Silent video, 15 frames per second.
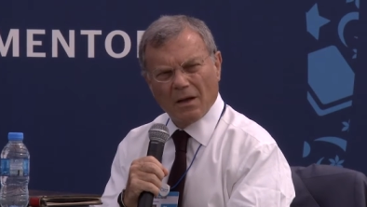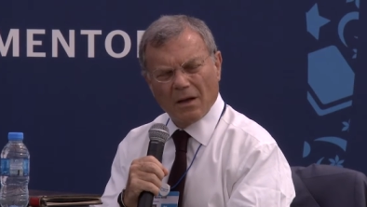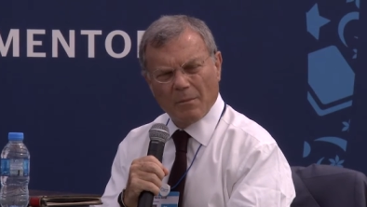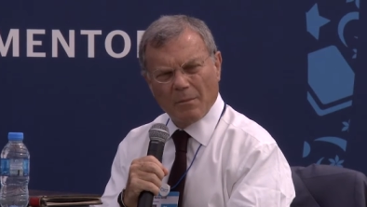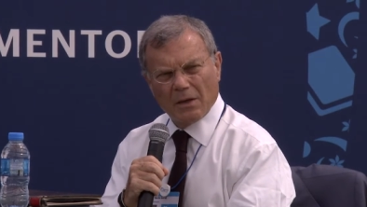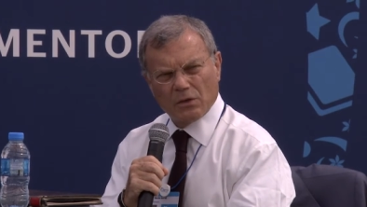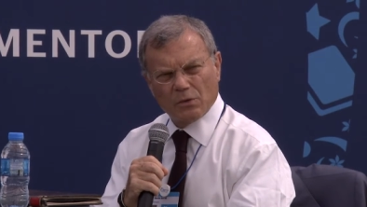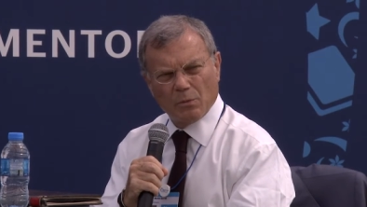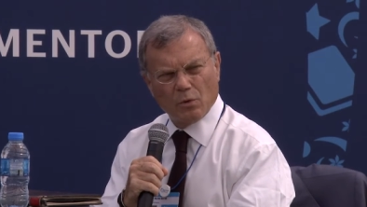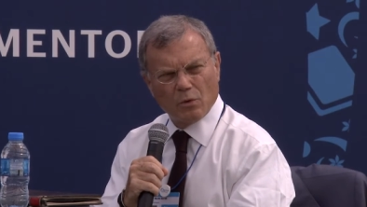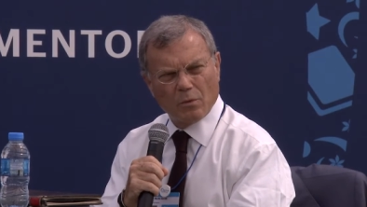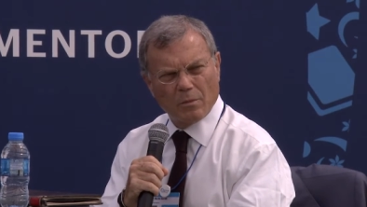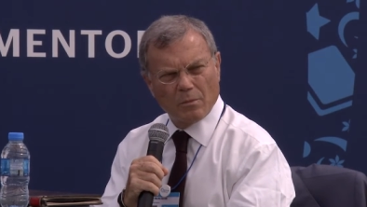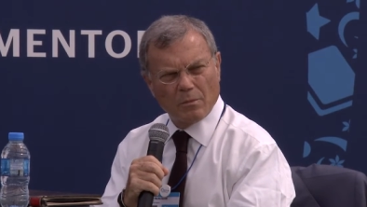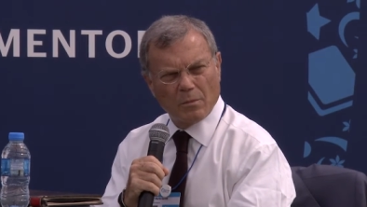Much
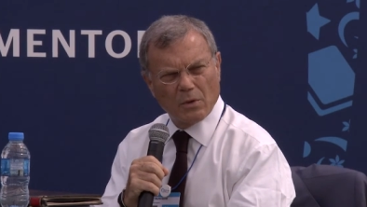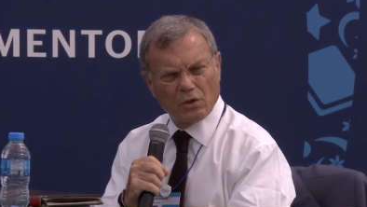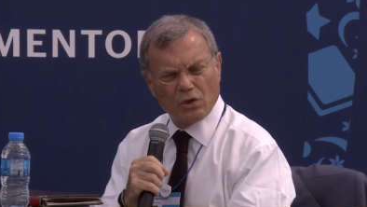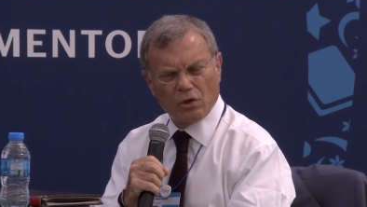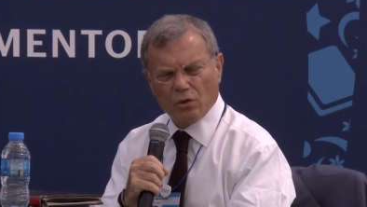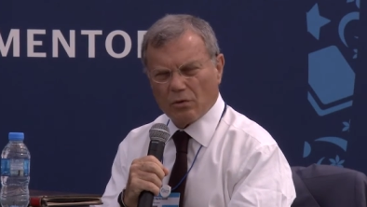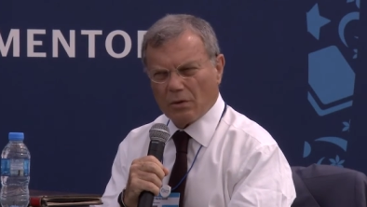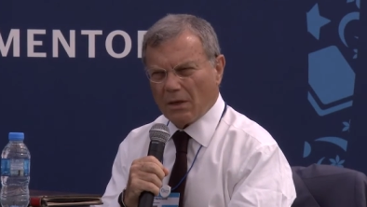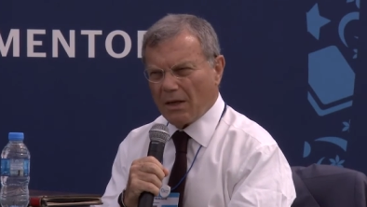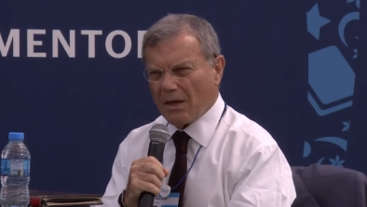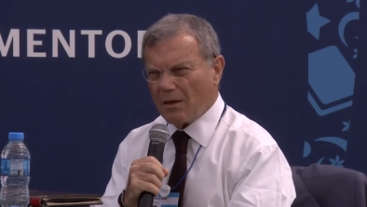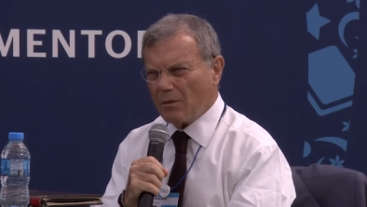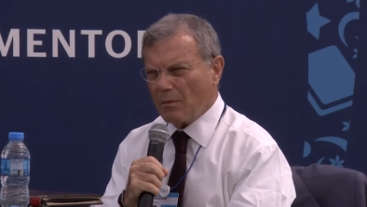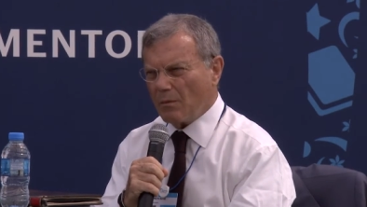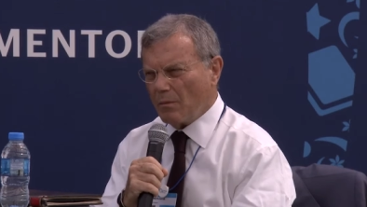more mature
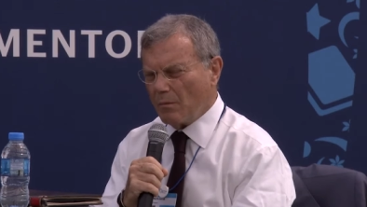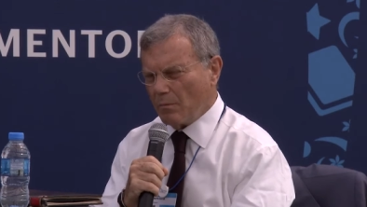now.